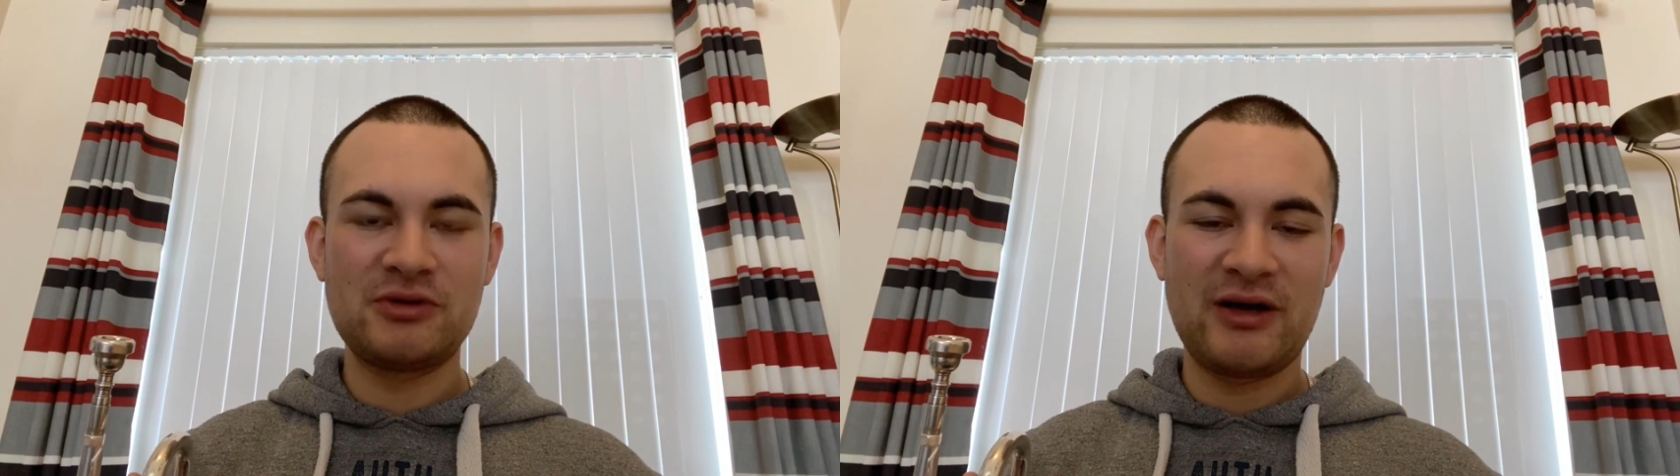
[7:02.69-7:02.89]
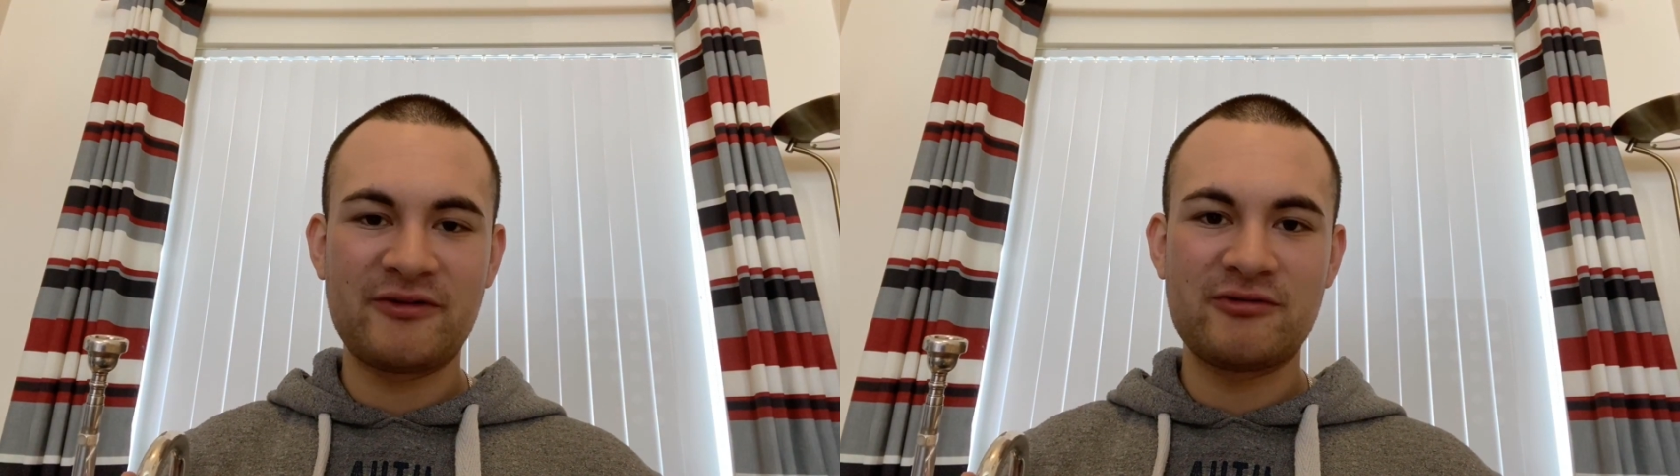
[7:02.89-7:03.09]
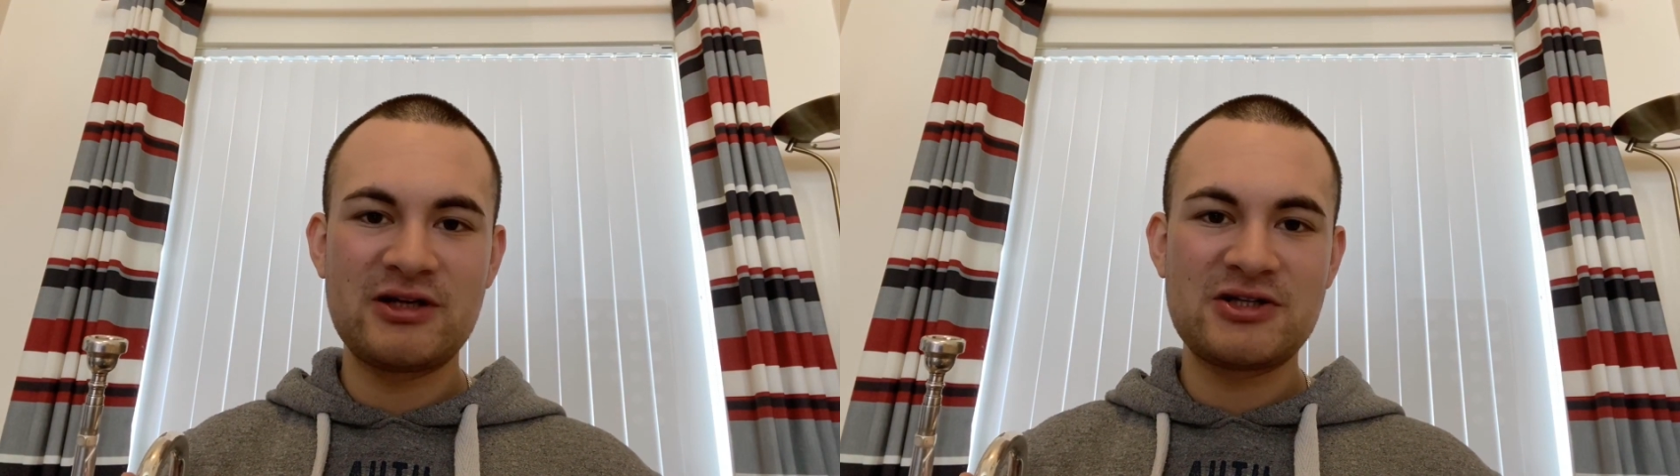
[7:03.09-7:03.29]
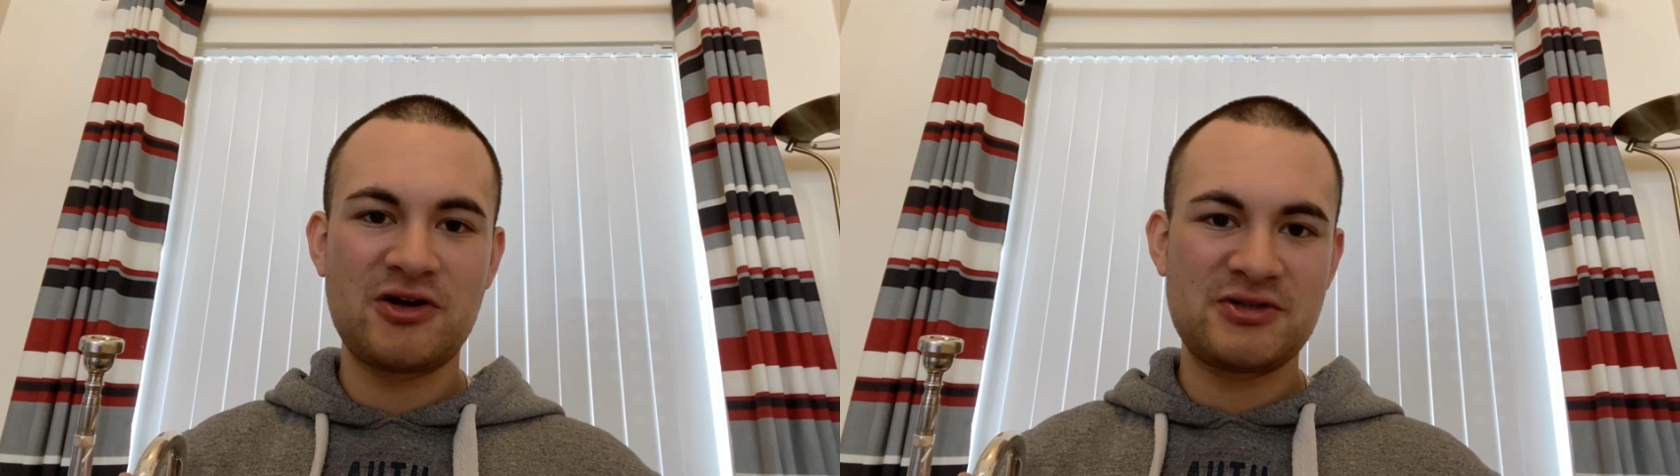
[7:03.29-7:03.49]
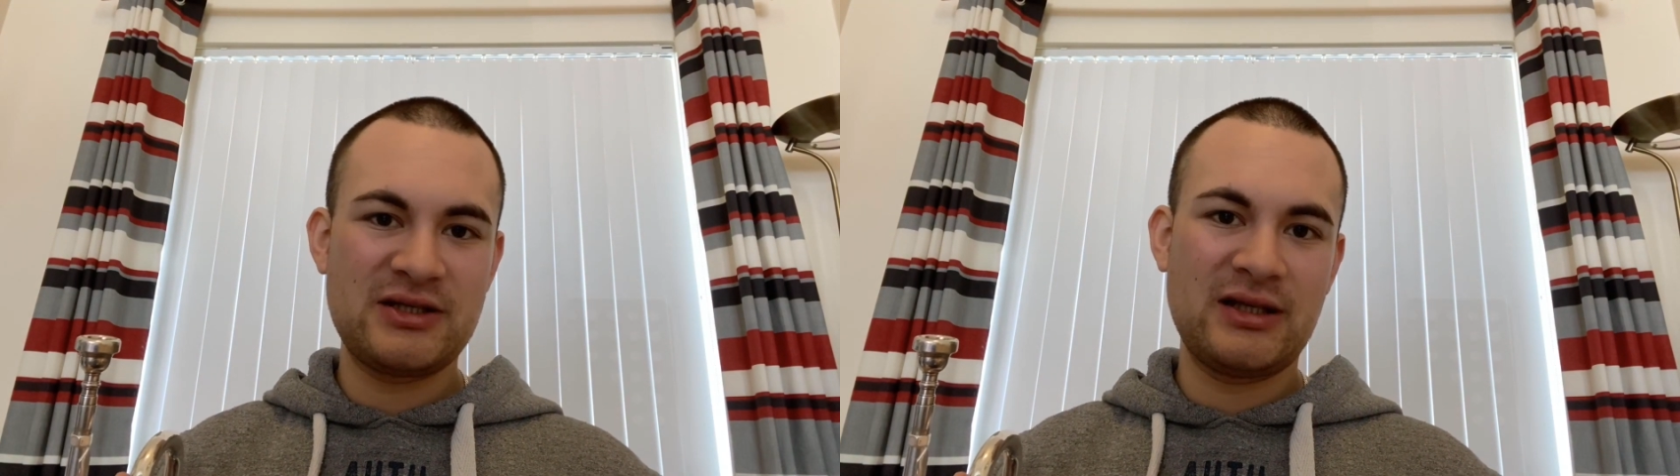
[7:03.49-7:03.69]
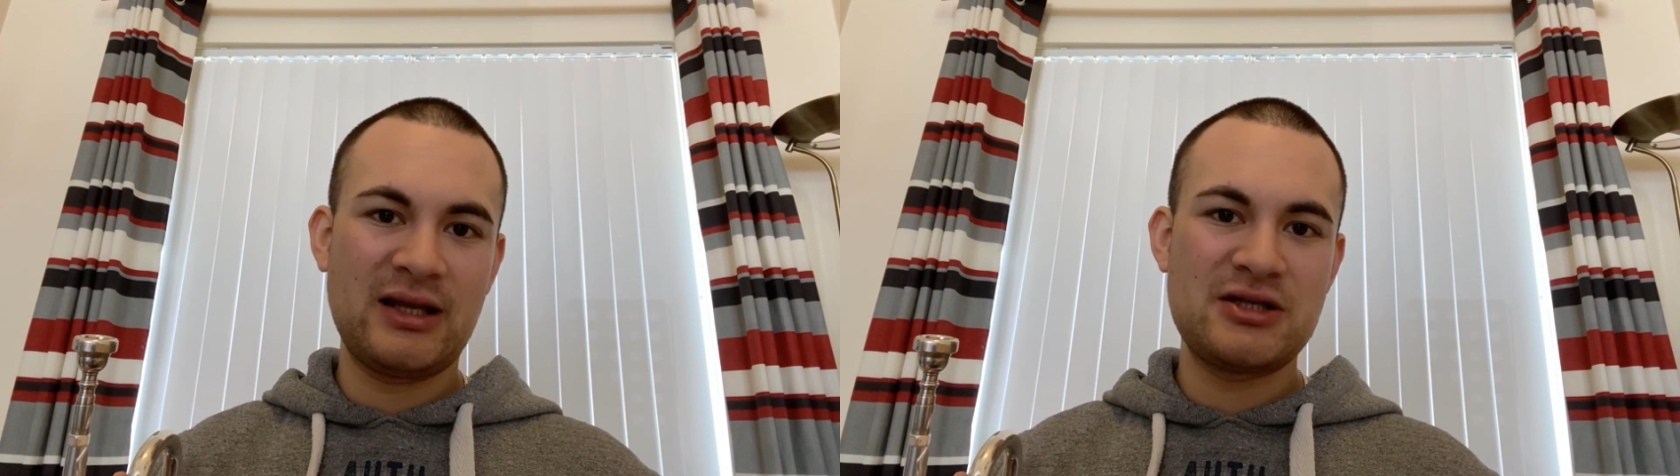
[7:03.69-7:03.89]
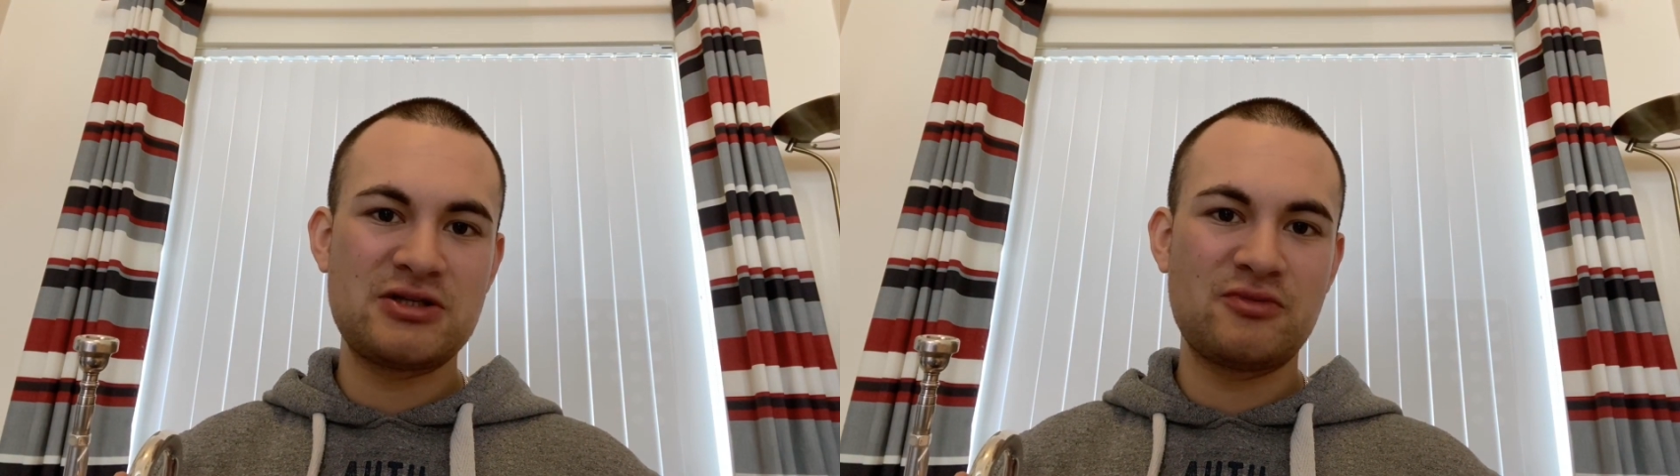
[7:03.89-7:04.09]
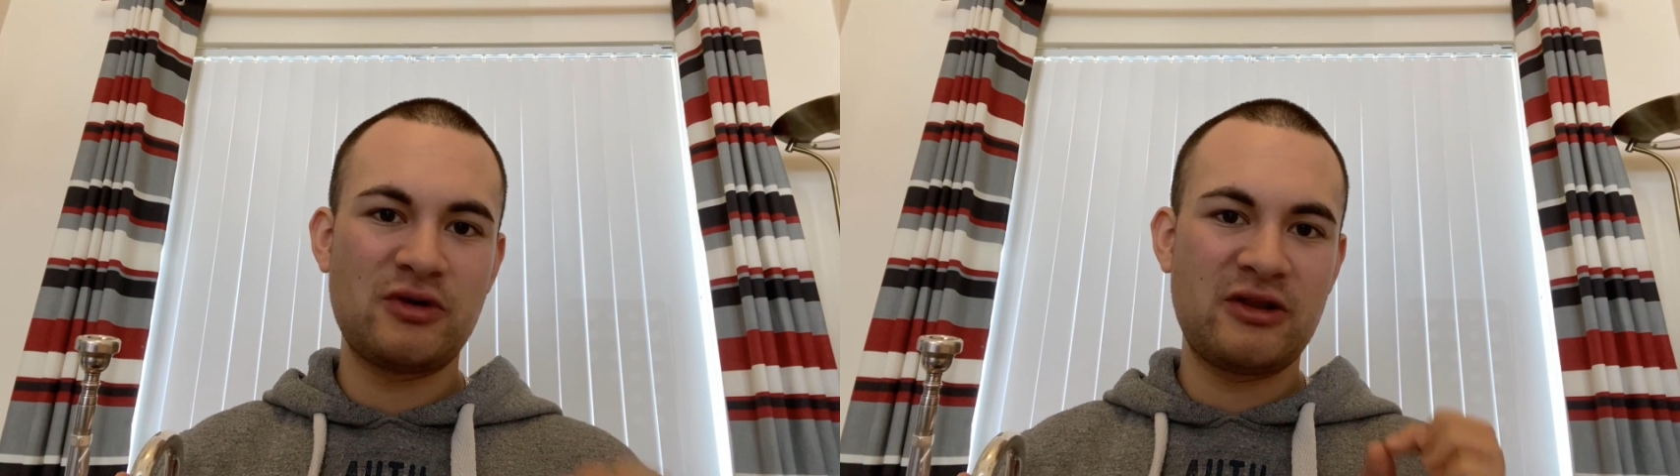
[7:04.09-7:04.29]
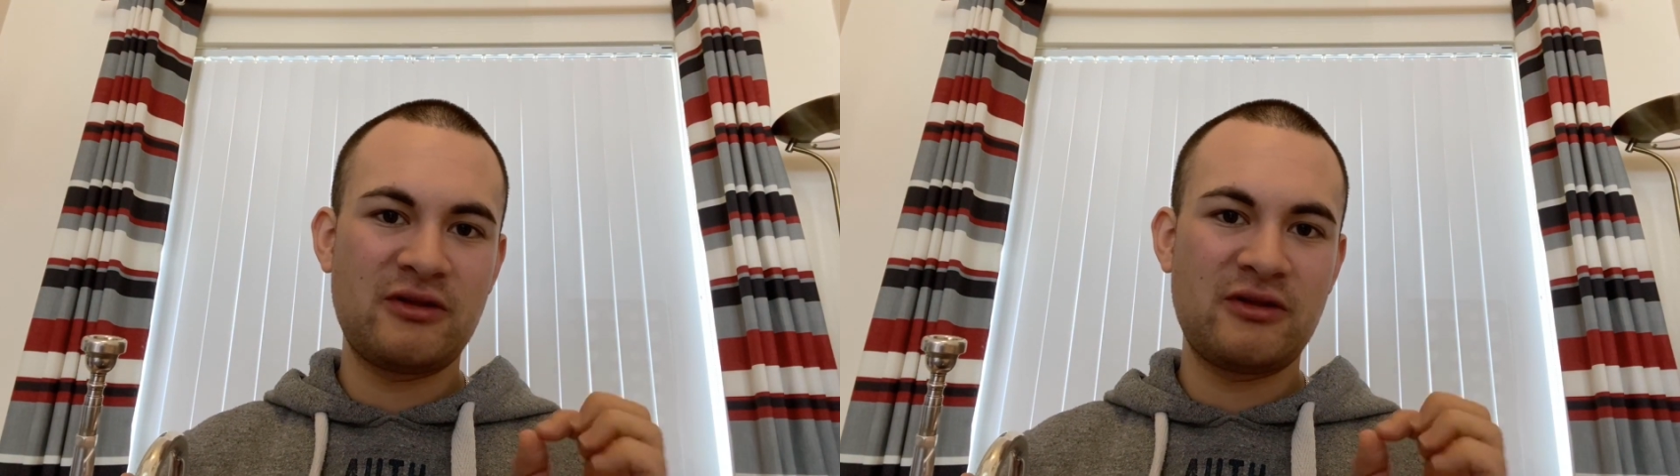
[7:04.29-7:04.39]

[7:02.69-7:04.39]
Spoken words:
after each articulation with